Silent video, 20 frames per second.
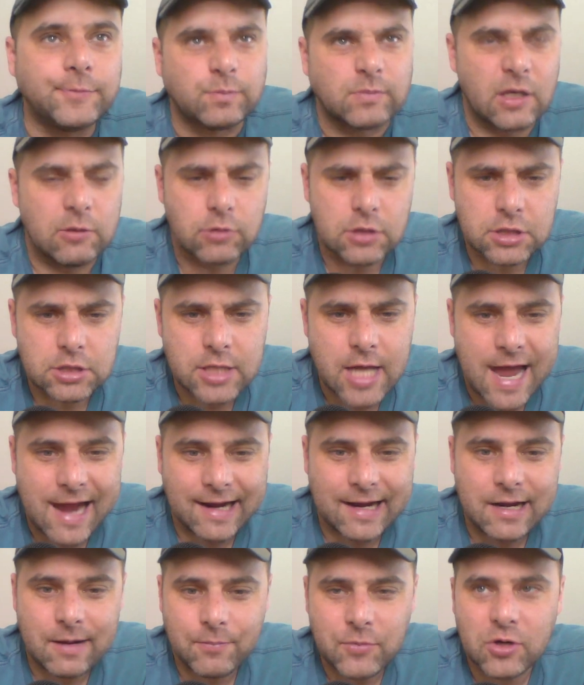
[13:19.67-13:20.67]
You were
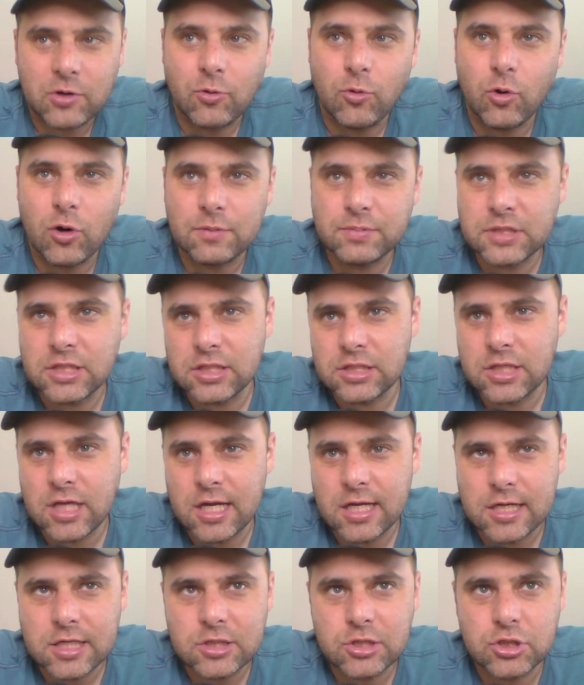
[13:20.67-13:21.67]
stacking up the corpses
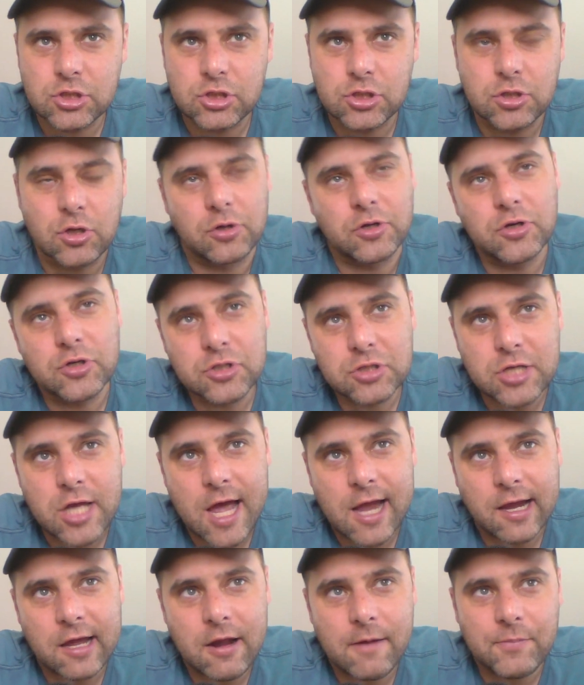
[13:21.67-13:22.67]
like it's, you know, you're
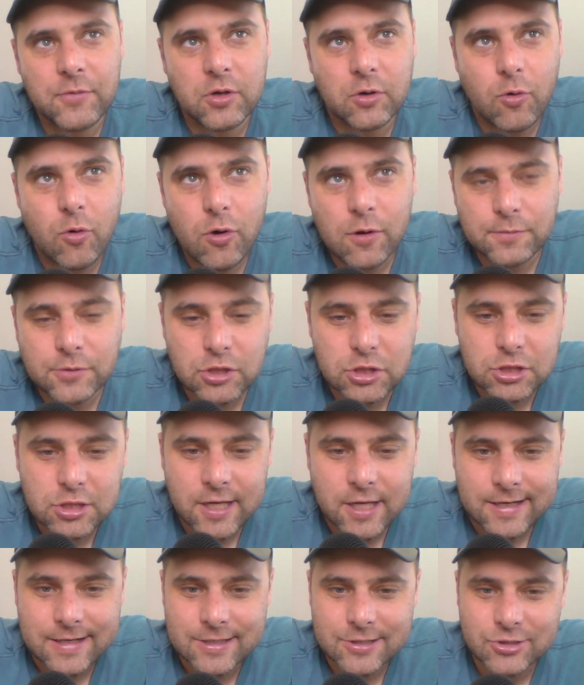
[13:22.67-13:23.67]
stacking up the corpses
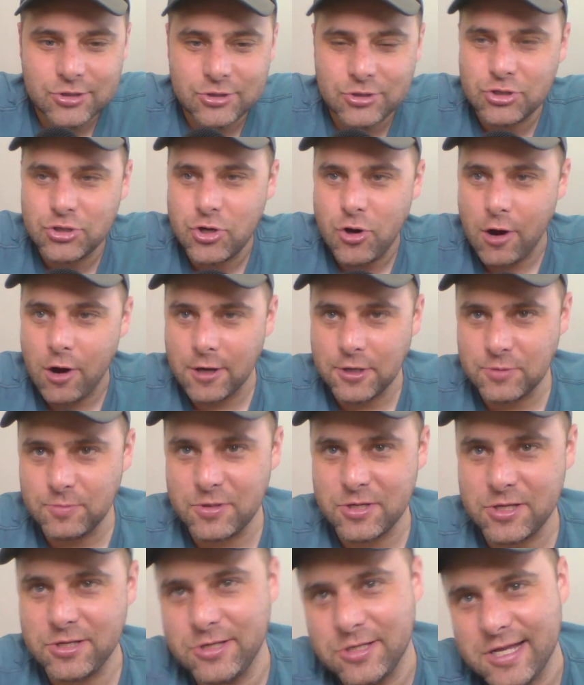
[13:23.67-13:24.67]
like it's
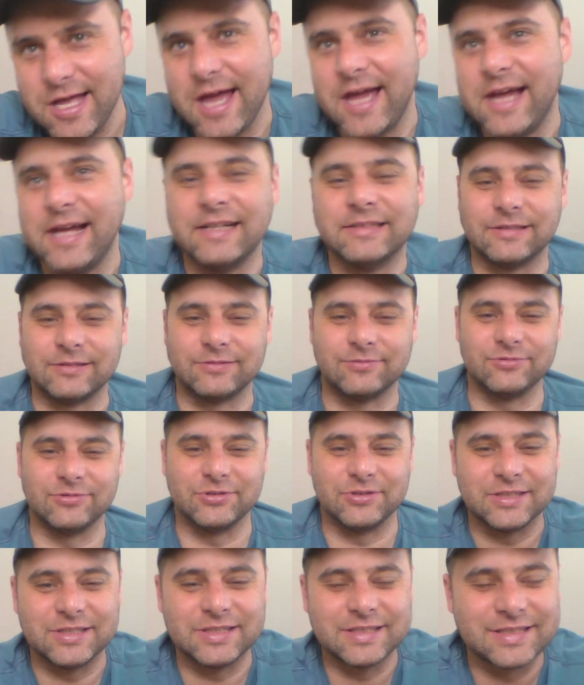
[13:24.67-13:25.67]
Judgment Day.
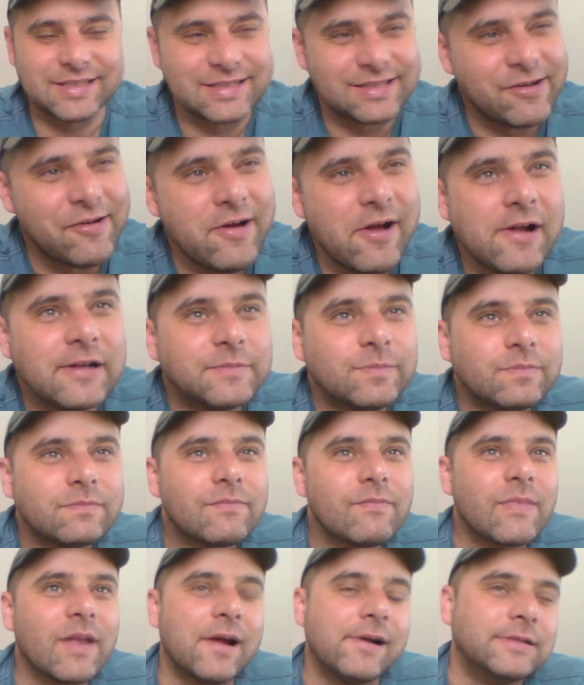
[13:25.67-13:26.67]

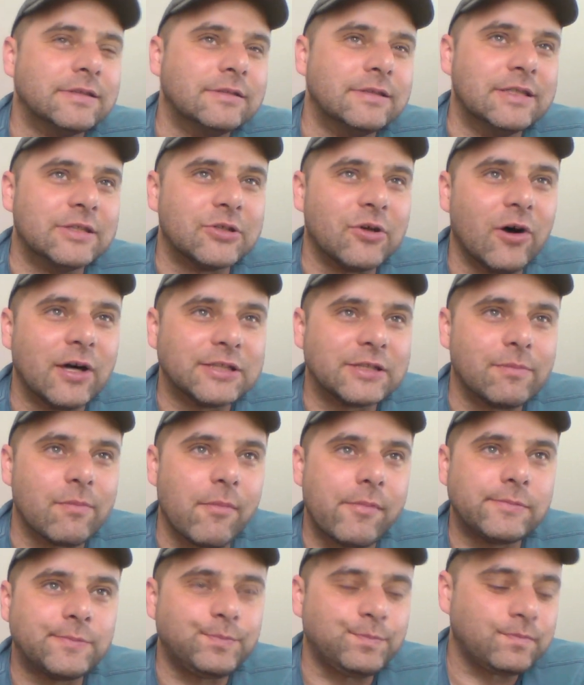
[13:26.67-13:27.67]
He's awesome.
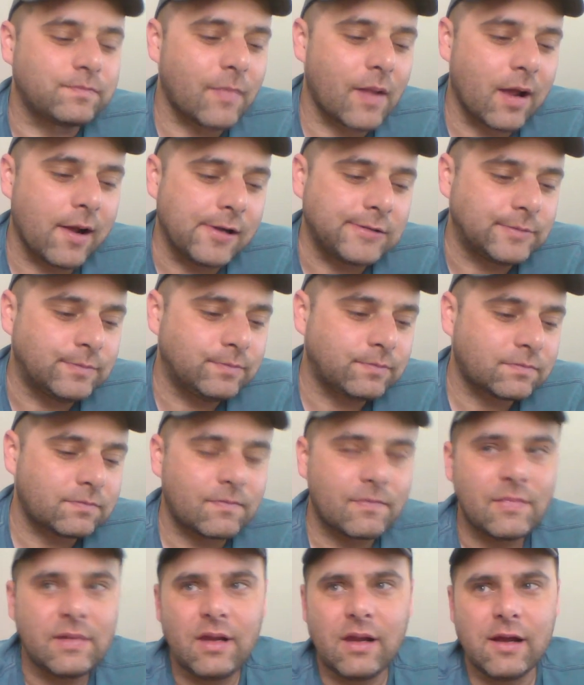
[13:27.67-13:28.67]

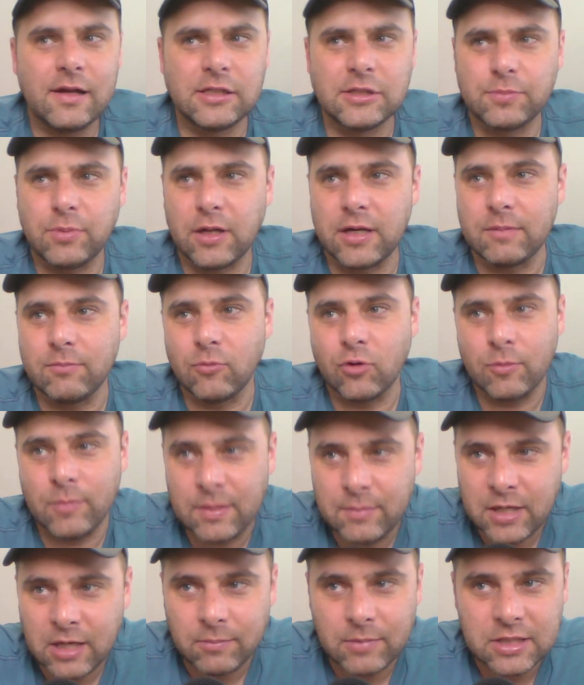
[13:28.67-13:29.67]
There's plenty more.
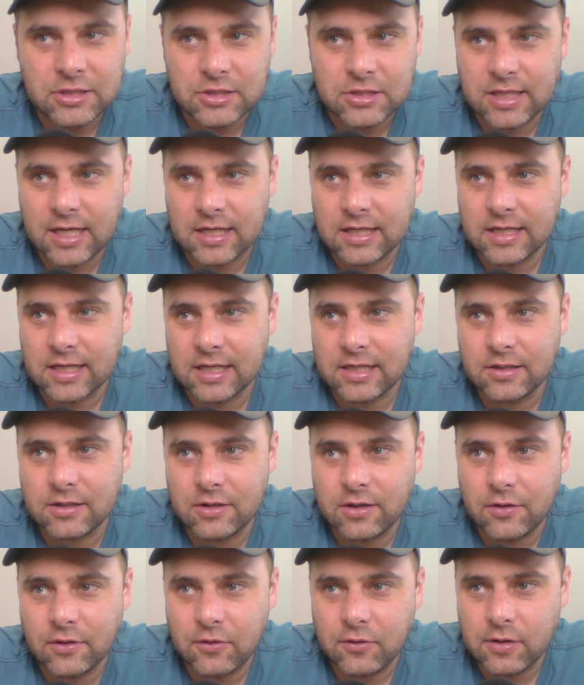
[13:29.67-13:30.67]
Maybe I'll mention that again in
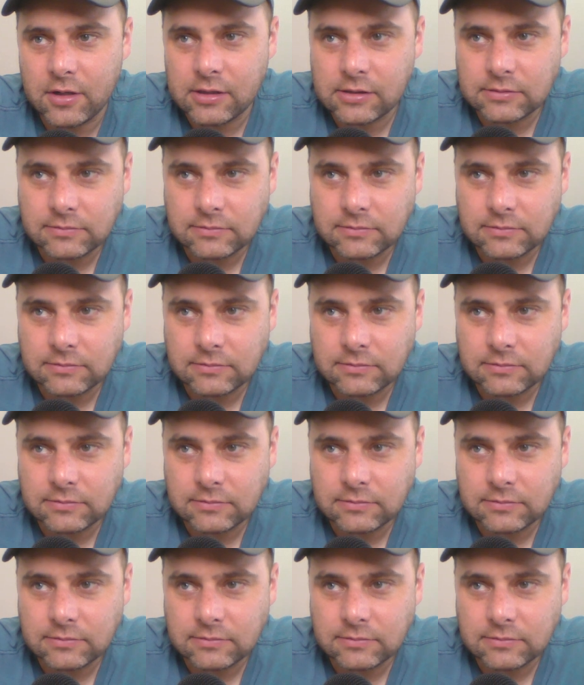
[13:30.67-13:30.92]
another.